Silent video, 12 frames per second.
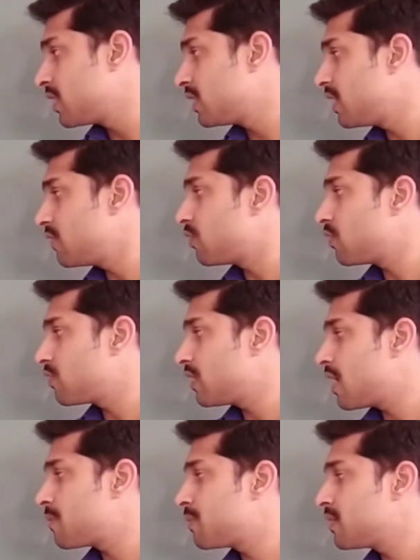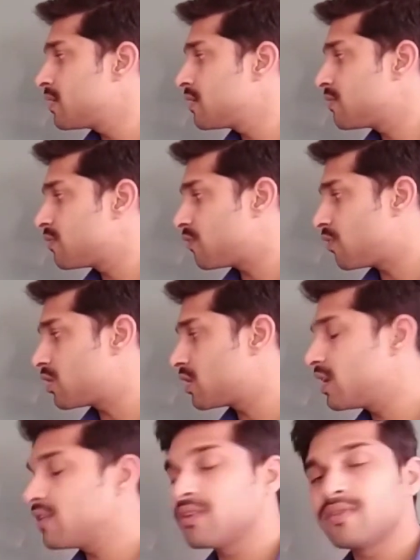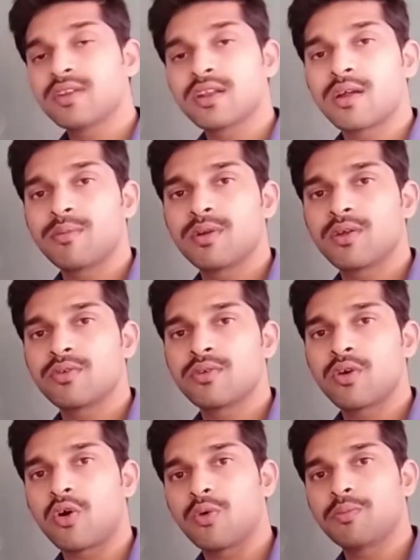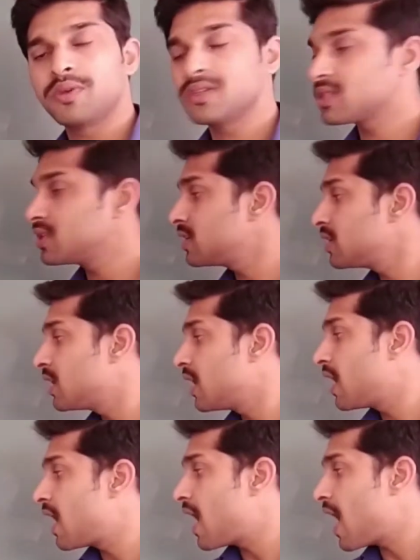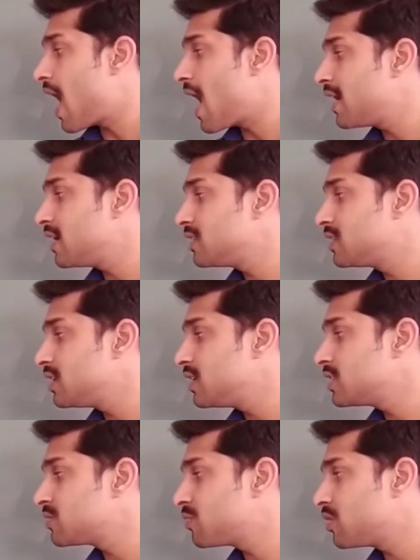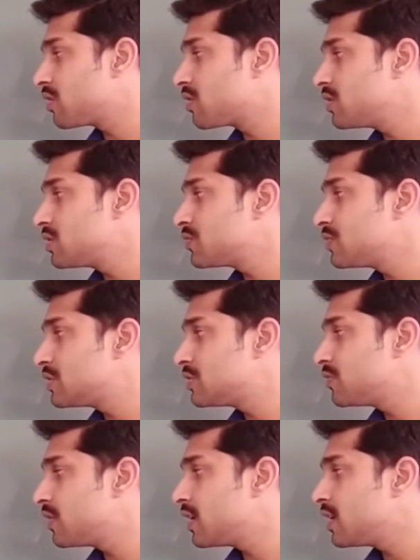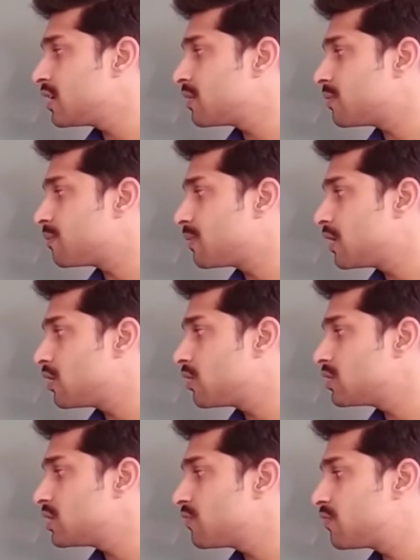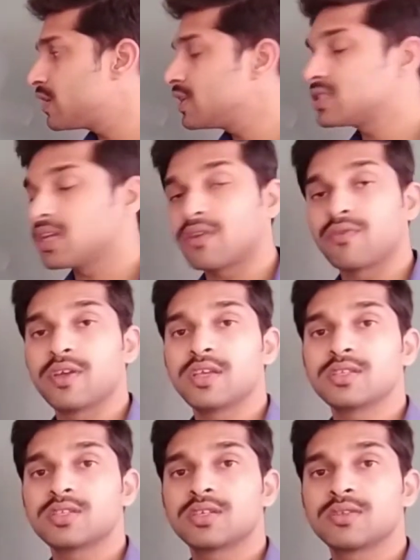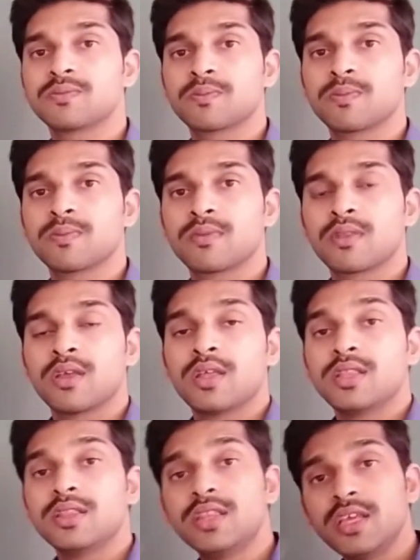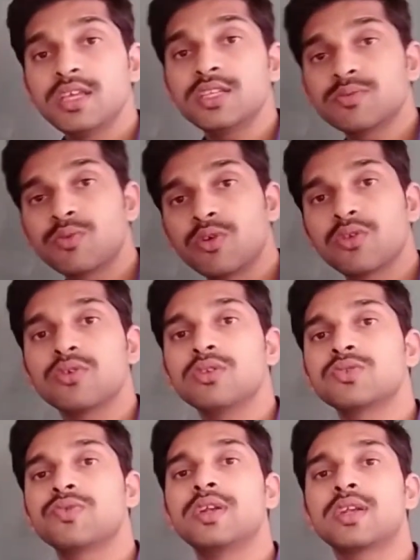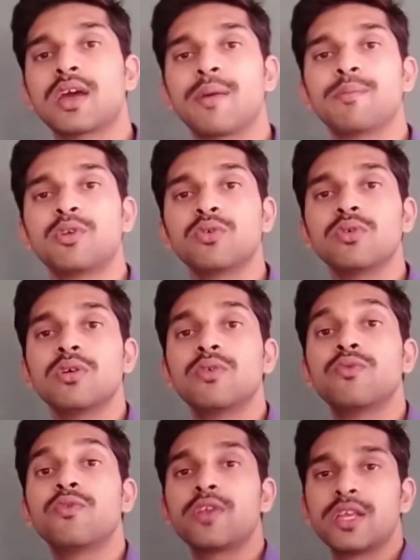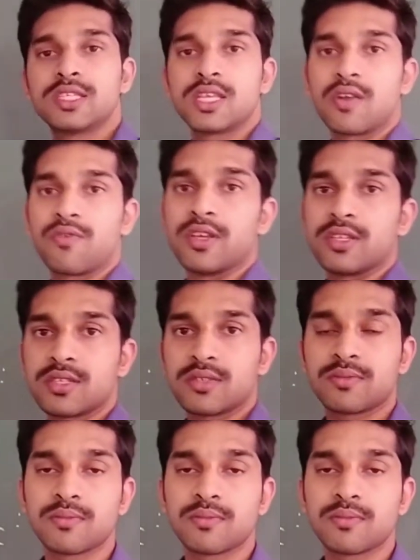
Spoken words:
Then what will happen? Water level will come down, obviously, and these molecules which were below the free surface, these molecules will come to free surface.